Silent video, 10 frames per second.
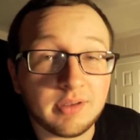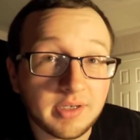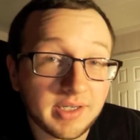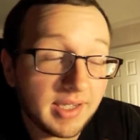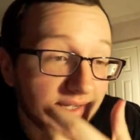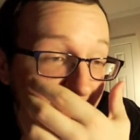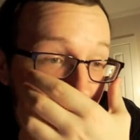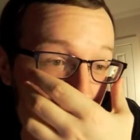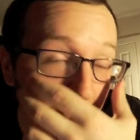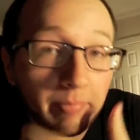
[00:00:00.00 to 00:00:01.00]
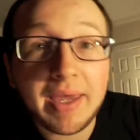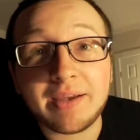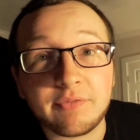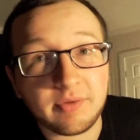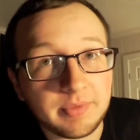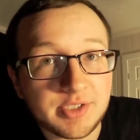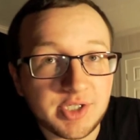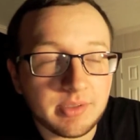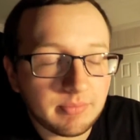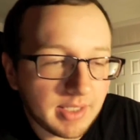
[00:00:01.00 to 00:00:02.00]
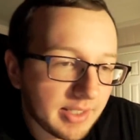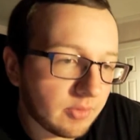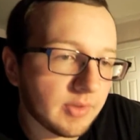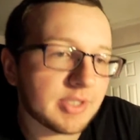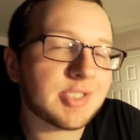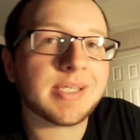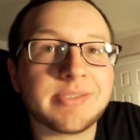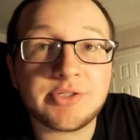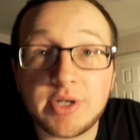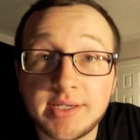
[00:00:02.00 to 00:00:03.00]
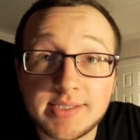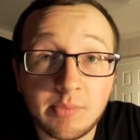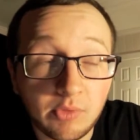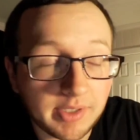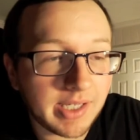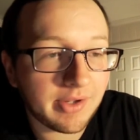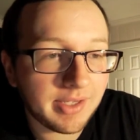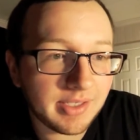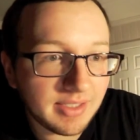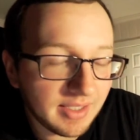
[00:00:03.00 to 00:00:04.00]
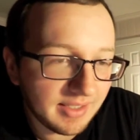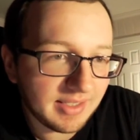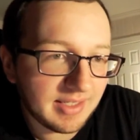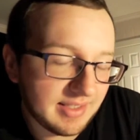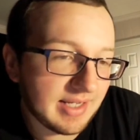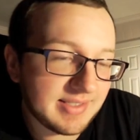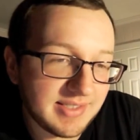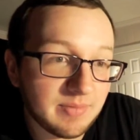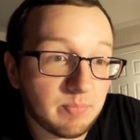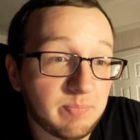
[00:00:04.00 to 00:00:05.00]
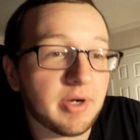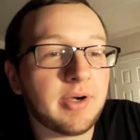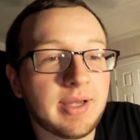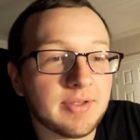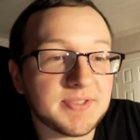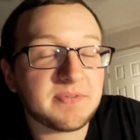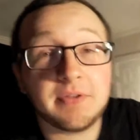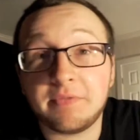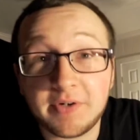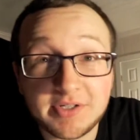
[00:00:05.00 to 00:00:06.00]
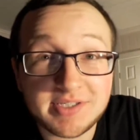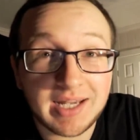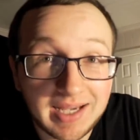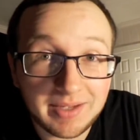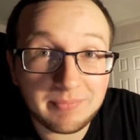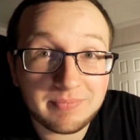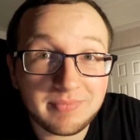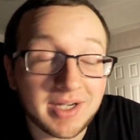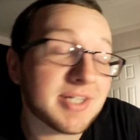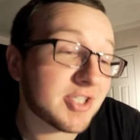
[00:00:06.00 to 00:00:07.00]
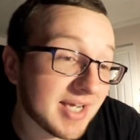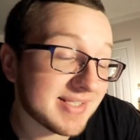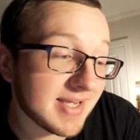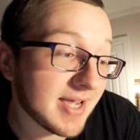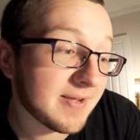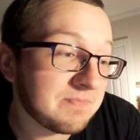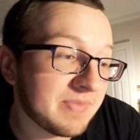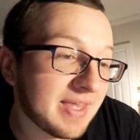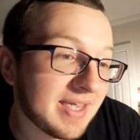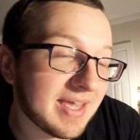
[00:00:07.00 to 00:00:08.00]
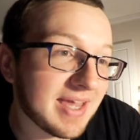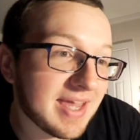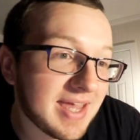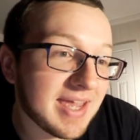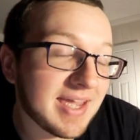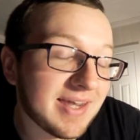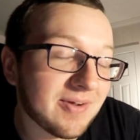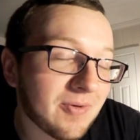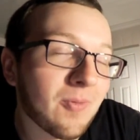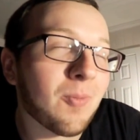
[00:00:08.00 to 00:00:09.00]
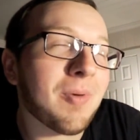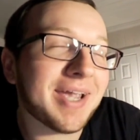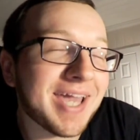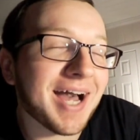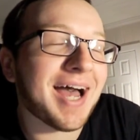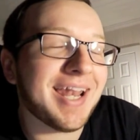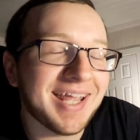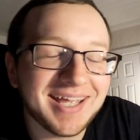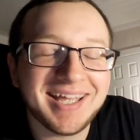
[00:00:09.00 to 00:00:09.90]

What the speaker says: Alright guys, I'm back from the gym, got a quick chest and tricep workout in, and I did burnouts for the first time on chest day, and oh my god,